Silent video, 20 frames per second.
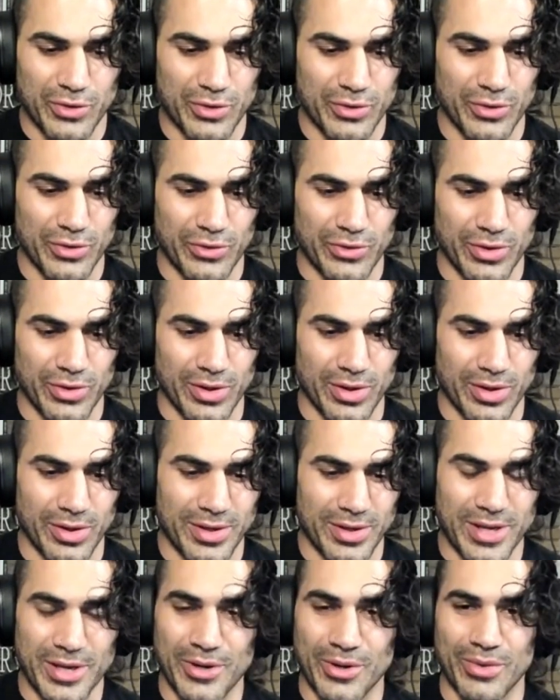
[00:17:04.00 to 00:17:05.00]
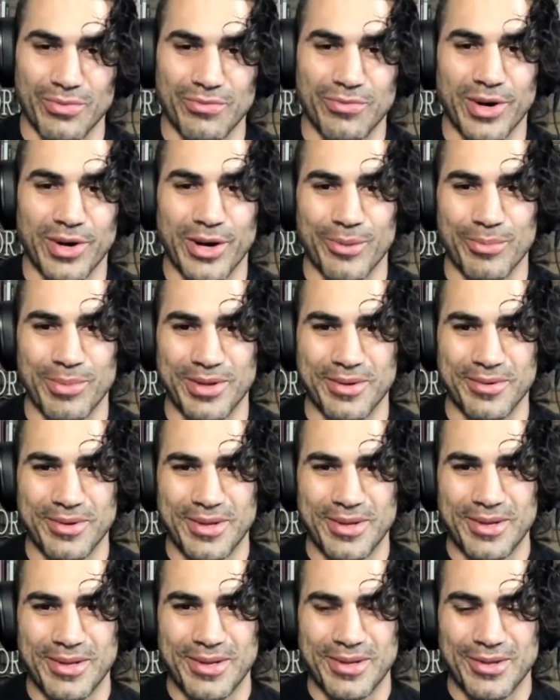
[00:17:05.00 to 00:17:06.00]
just a ghetto environment,
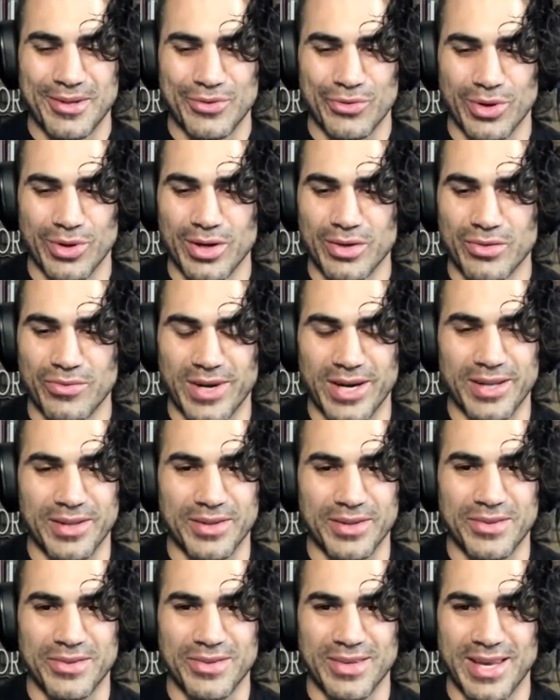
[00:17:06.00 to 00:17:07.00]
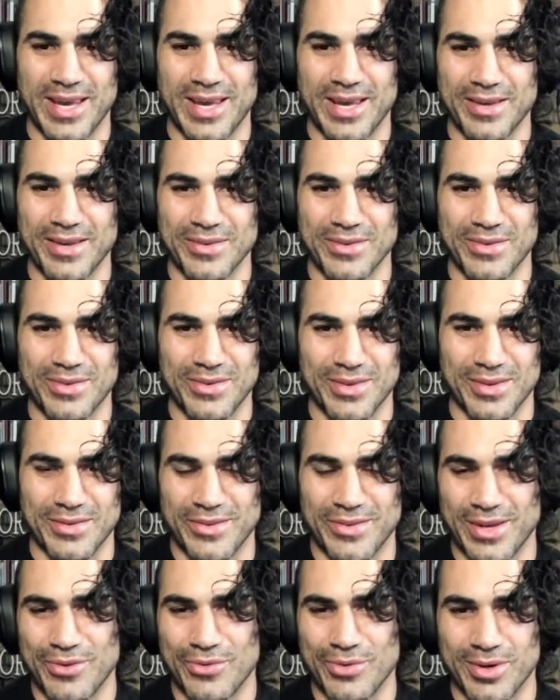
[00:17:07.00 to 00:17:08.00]
drugs, violence, gangs,
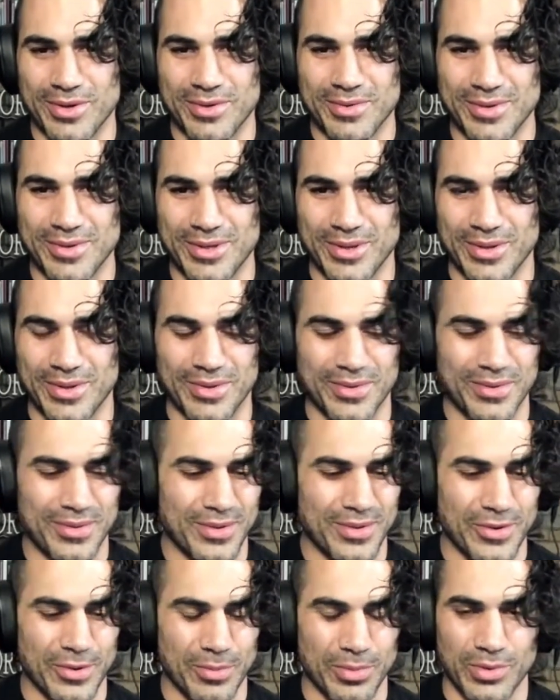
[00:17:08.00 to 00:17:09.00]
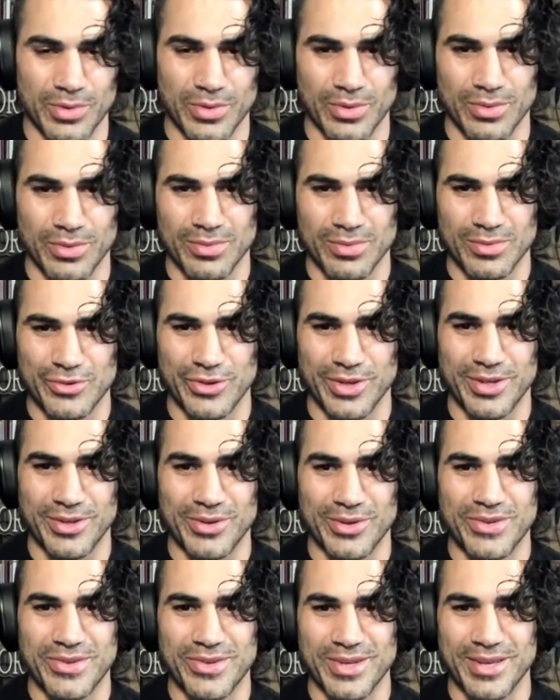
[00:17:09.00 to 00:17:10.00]
etc. The typical shit
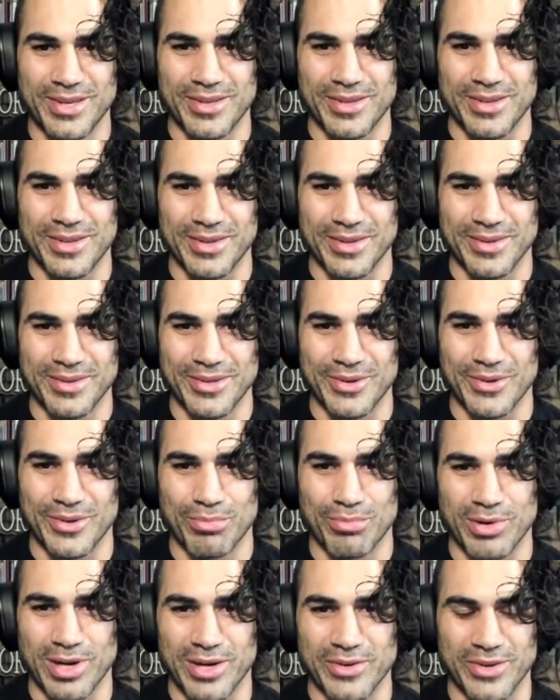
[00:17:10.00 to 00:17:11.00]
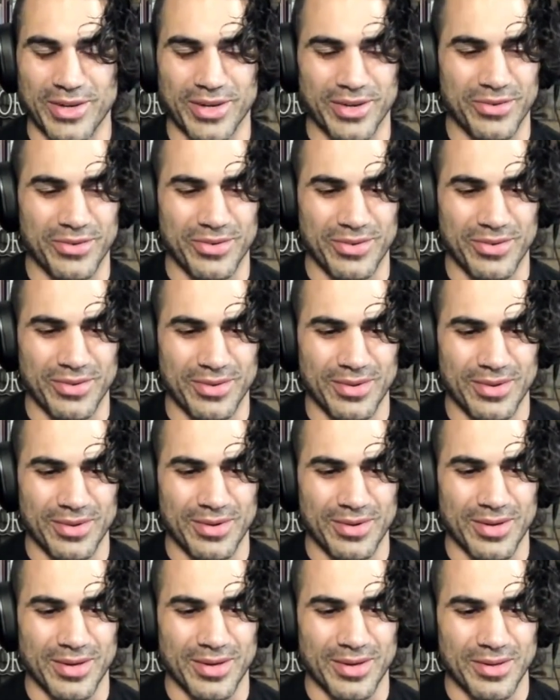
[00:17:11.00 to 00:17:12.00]
you'd see in the, in the projects
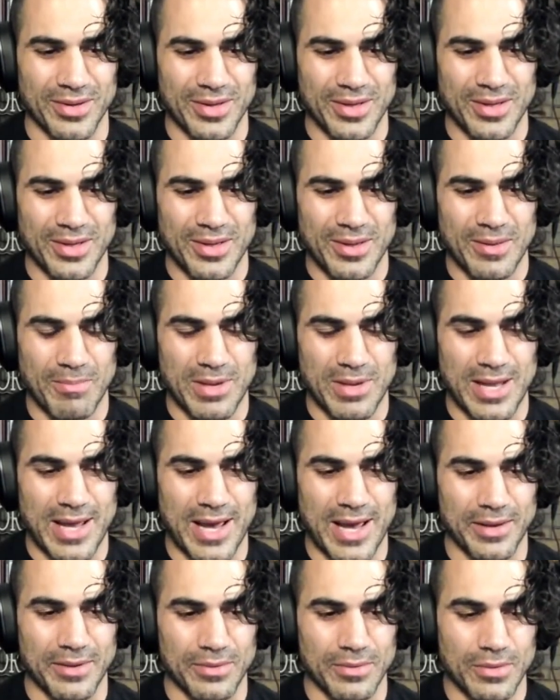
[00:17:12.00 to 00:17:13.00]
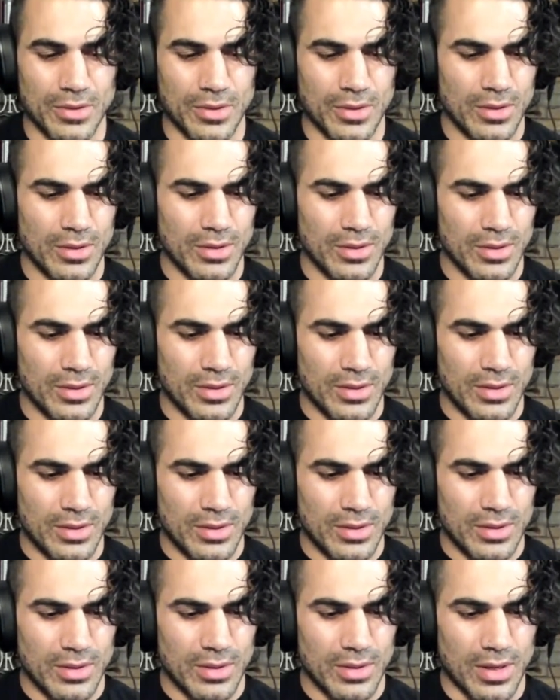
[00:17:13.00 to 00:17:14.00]
in Manhattan.
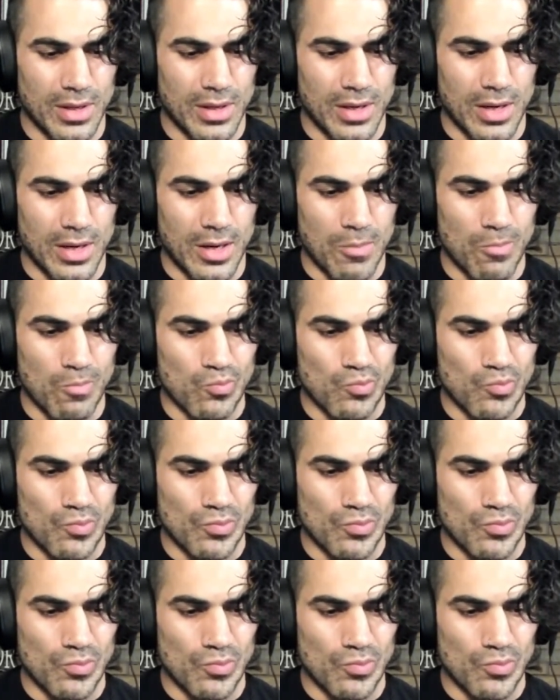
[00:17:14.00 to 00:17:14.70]
A